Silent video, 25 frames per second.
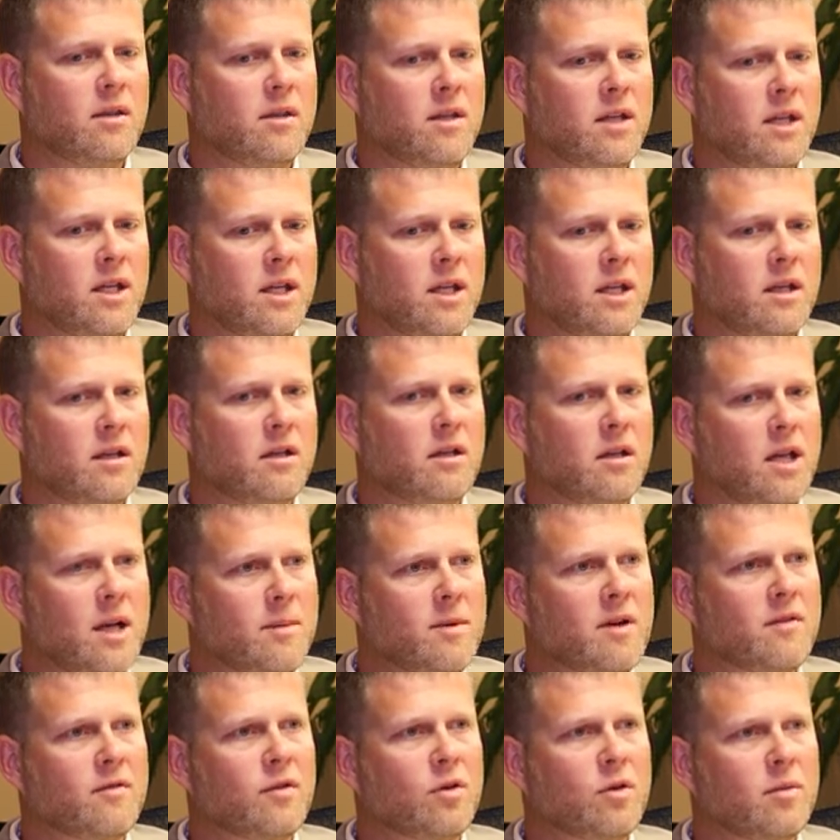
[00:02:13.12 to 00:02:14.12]
The
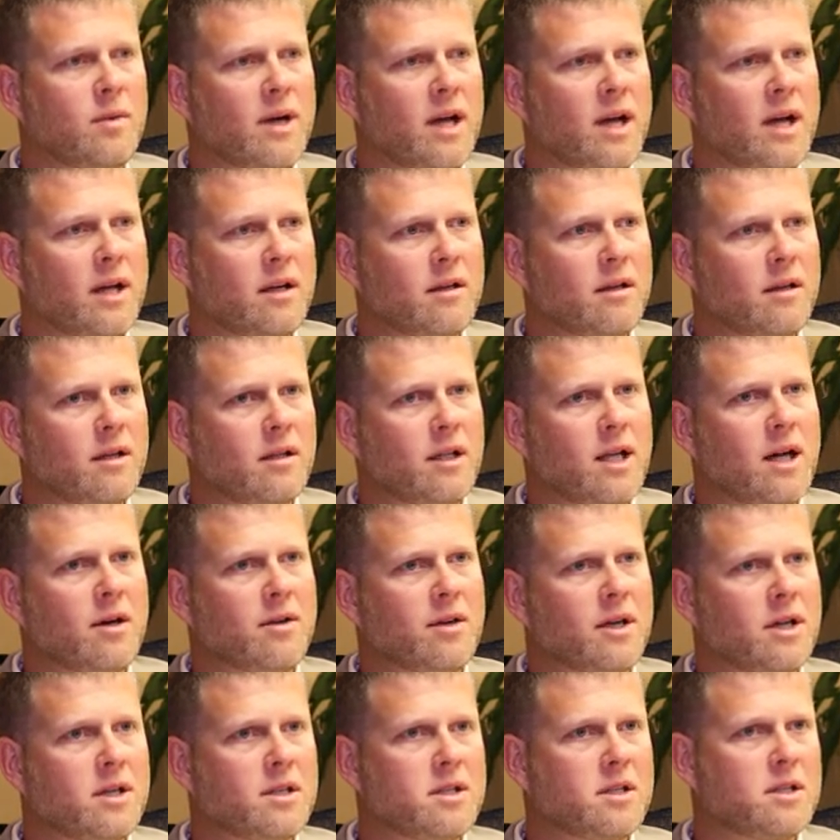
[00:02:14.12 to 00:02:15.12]
collaborative robot
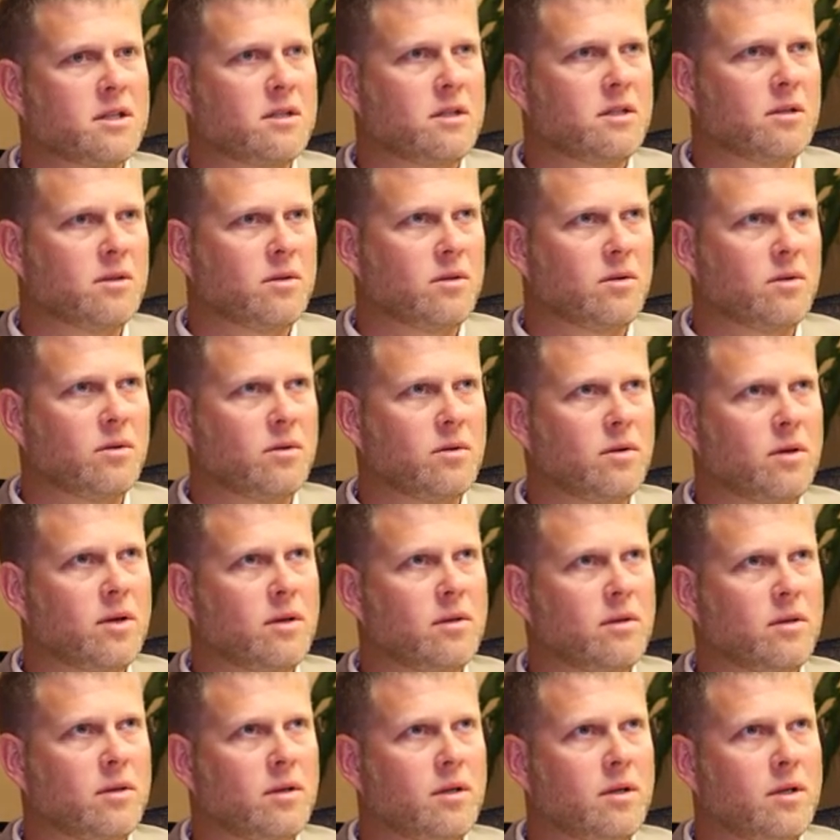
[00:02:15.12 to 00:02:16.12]
allowed us to
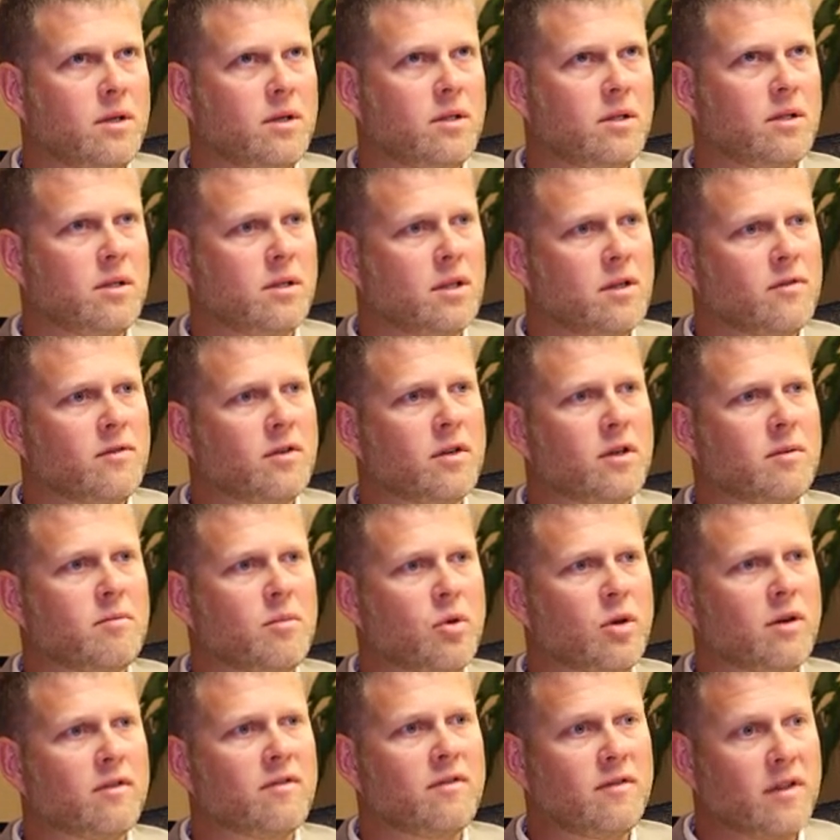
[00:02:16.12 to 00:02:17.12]
deliver a
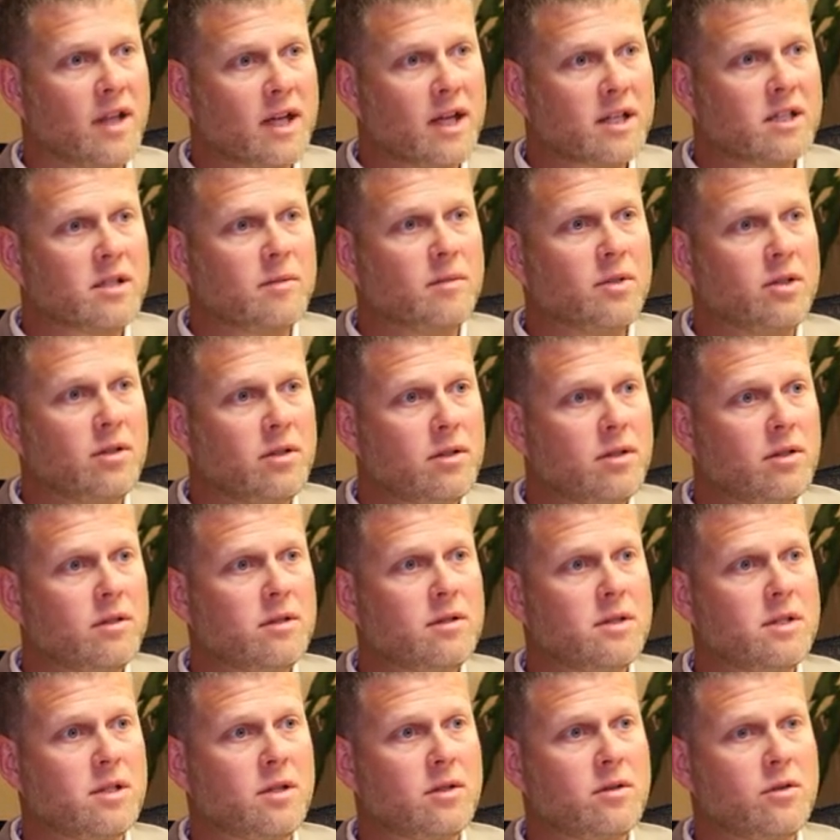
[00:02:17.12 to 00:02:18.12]
more flexible
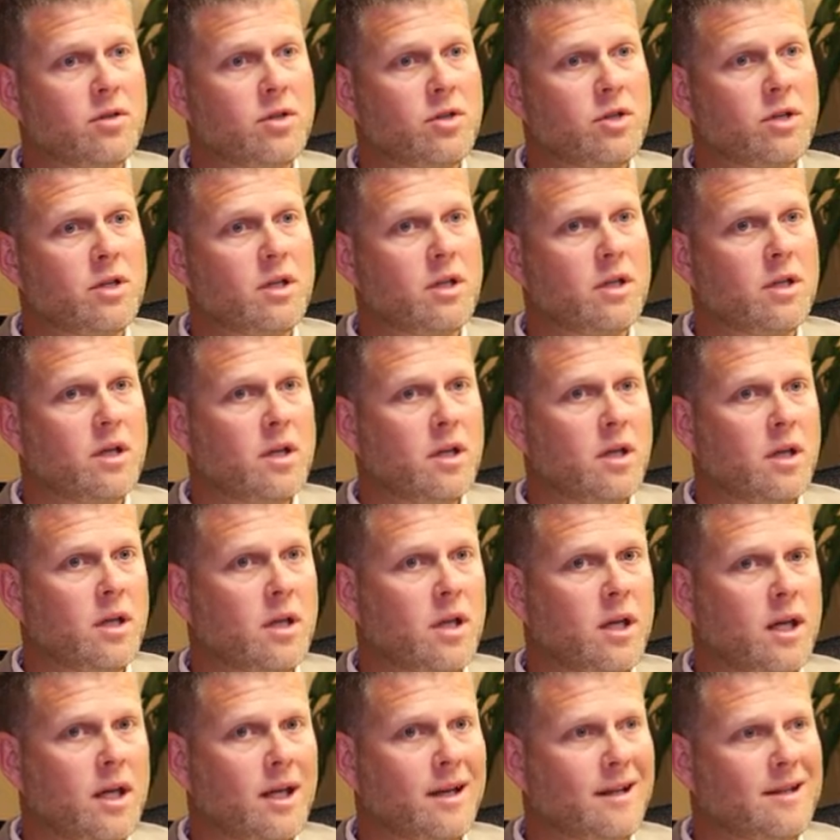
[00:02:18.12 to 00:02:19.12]
solution,
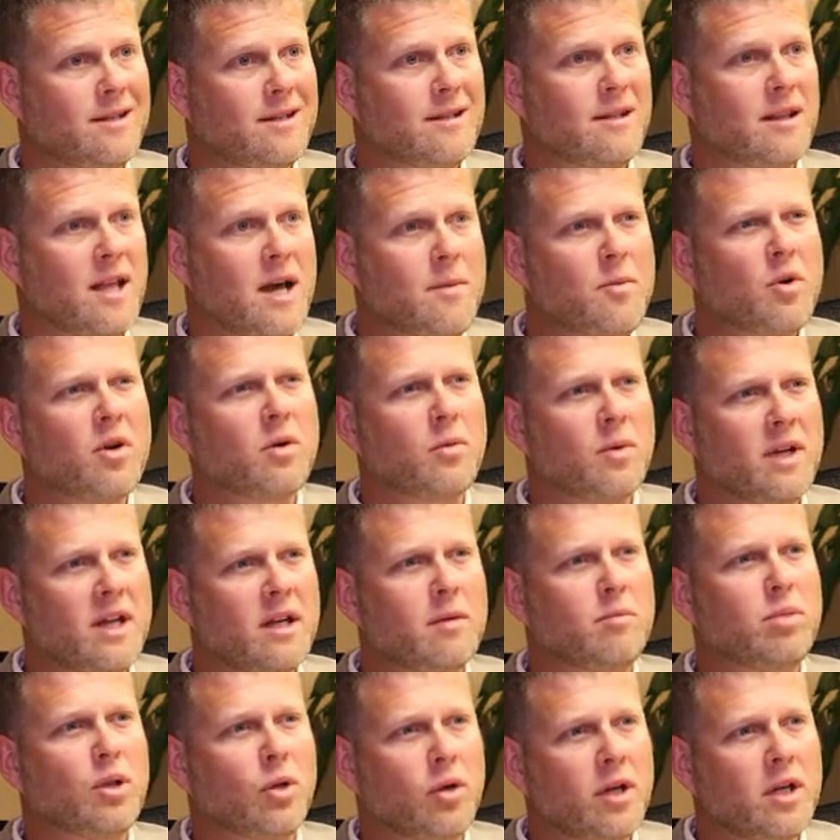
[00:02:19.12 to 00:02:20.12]
and it's a lot more
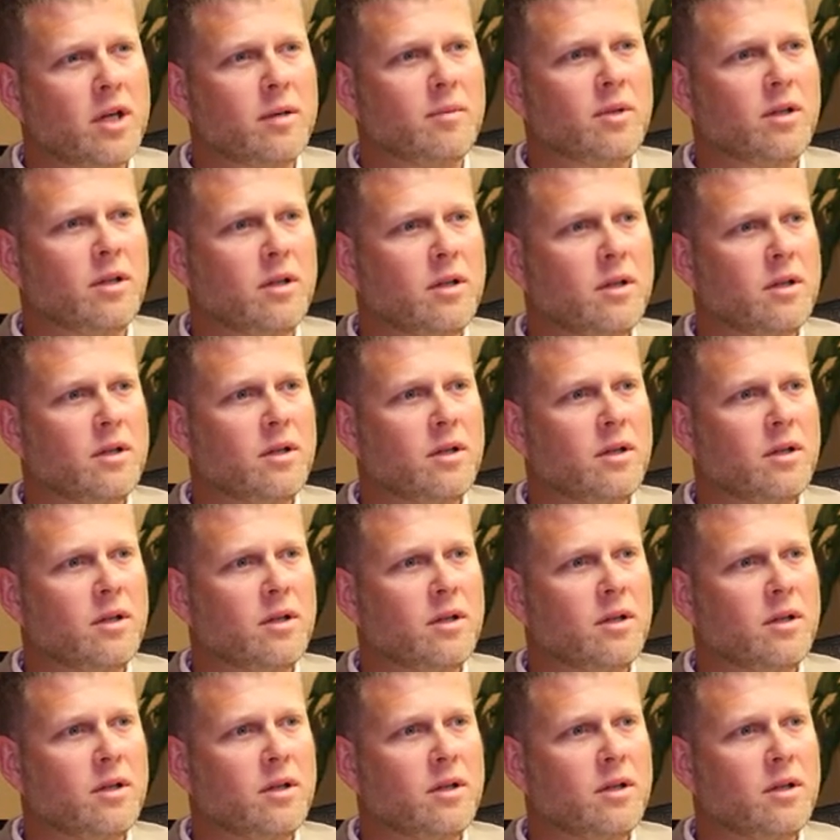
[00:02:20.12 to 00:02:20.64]
redeployable.